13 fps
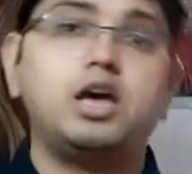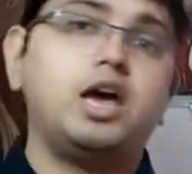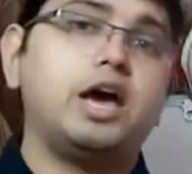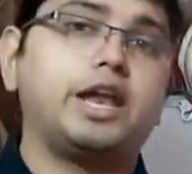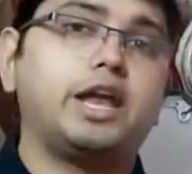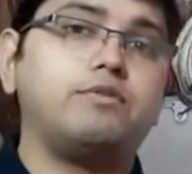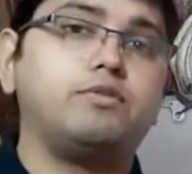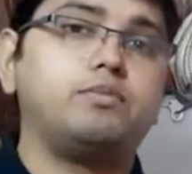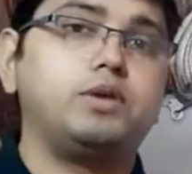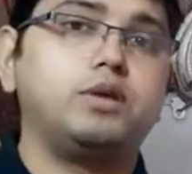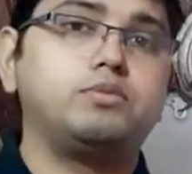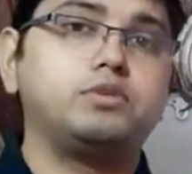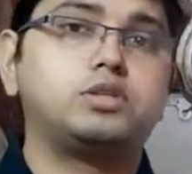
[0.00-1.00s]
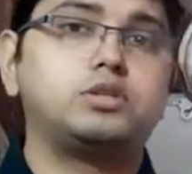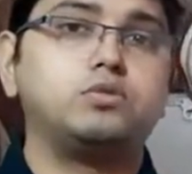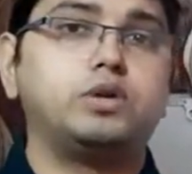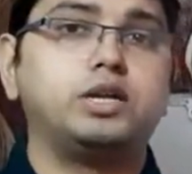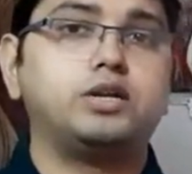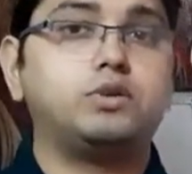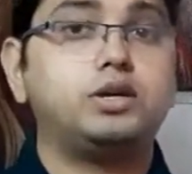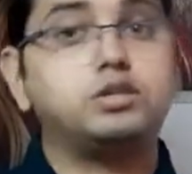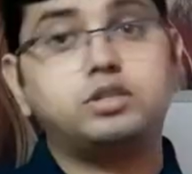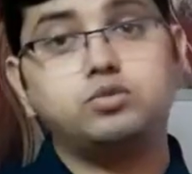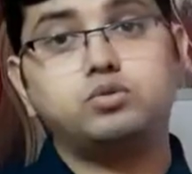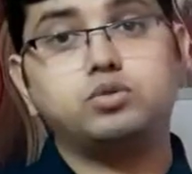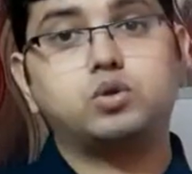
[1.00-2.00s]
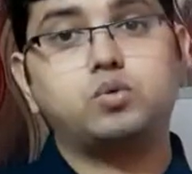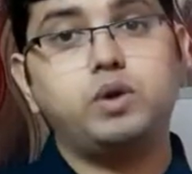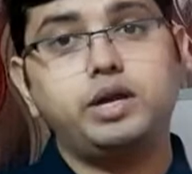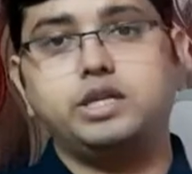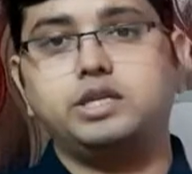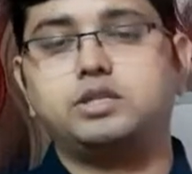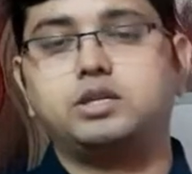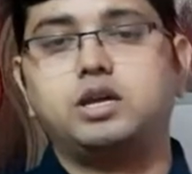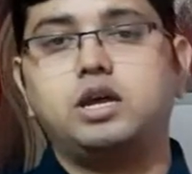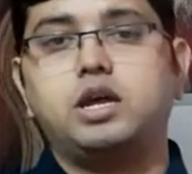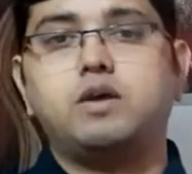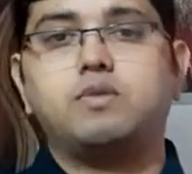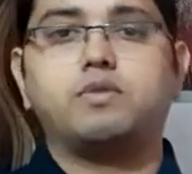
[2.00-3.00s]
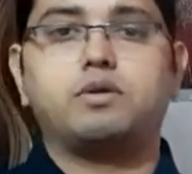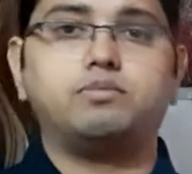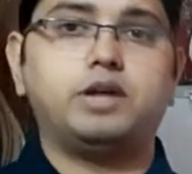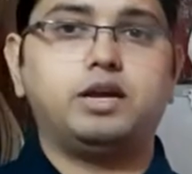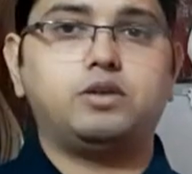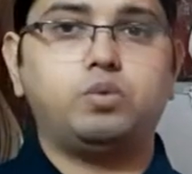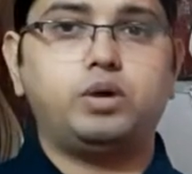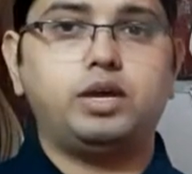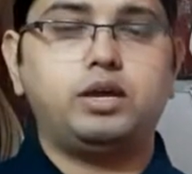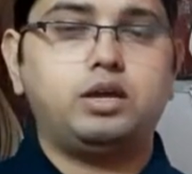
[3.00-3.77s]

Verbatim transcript: and I will be able to address those queries from that way.